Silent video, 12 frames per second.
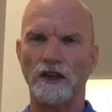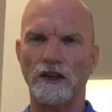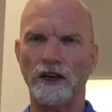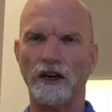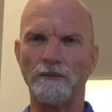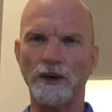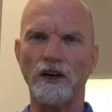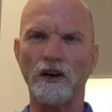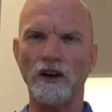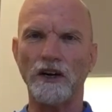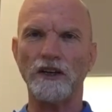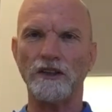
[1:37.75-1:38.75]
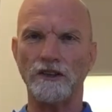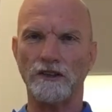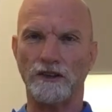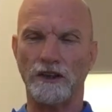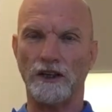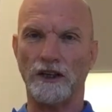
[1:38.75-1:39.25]
Now behind
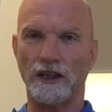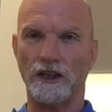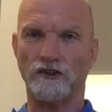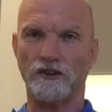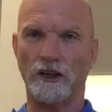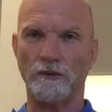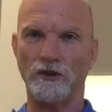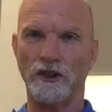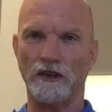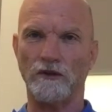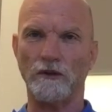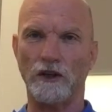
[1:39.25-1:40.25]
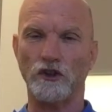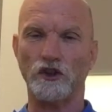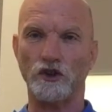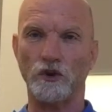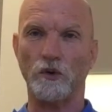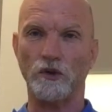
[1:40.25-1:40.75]
the gastrocnemius you have a
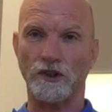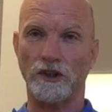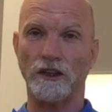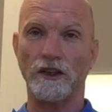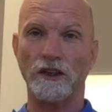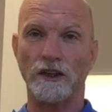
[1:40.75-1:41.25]
shorter